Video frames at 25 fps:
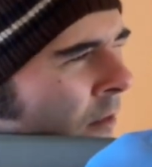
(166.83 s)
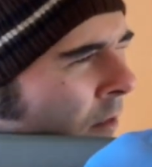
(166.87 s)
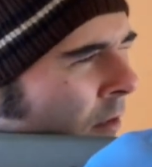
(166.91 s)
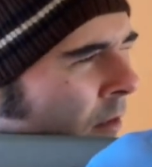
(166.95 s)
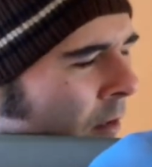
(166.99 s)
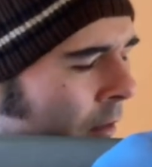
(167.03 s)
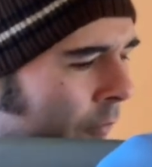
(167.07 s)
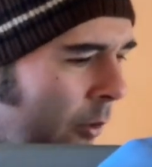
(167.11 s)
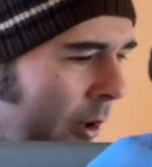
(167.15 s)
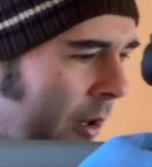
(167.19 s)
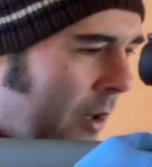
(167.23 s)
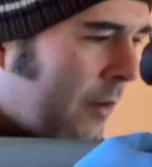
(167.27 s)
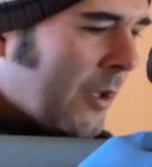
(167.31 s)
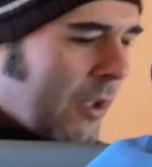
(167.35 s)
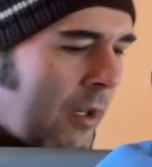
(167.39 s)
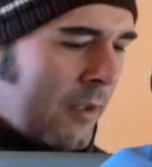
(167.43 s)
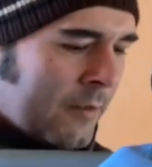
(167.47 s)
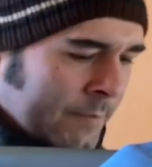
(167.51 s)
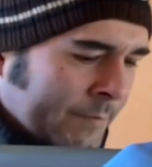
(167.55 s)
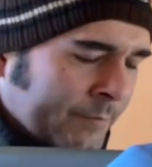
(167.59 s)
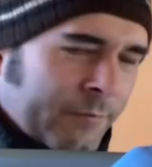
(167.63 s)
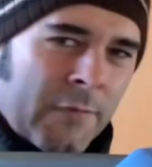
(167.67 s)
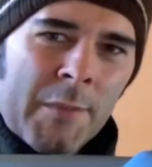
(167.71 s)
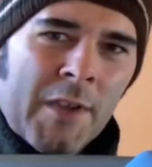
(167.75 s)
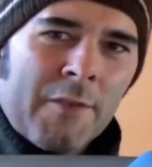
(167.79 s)
I'm not really
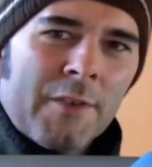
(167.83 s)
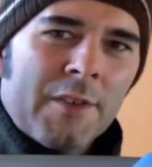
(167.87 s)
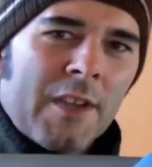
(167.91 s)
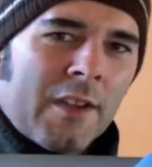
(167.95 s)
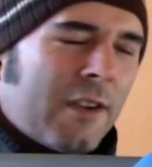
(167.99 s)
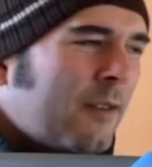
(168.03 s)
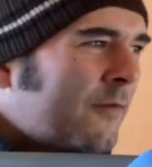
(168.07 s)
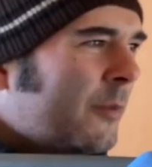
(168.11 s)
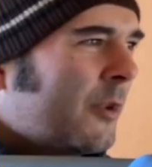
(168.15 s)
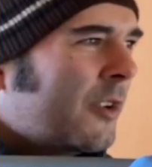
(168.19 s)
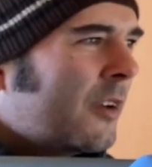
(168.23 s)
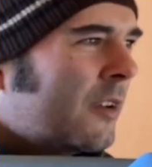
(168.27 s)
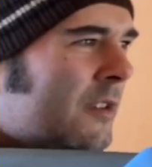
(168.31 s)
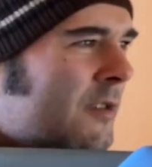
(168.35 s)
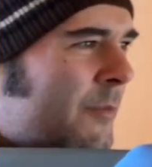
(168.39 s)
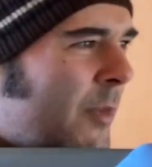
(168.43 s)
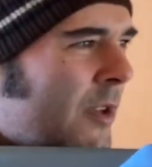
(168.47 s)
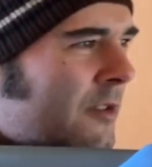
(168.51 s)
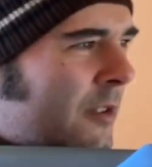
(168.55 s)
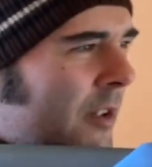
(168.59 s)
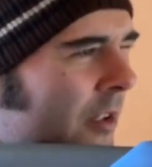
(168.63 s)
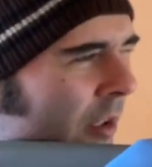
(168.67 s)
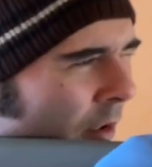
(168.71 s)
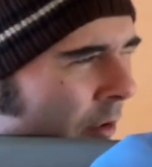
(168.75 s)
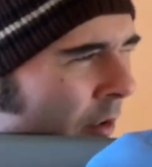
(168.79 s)
that comfortable here at this bench right
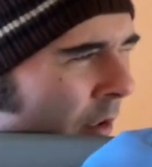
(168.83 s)
now.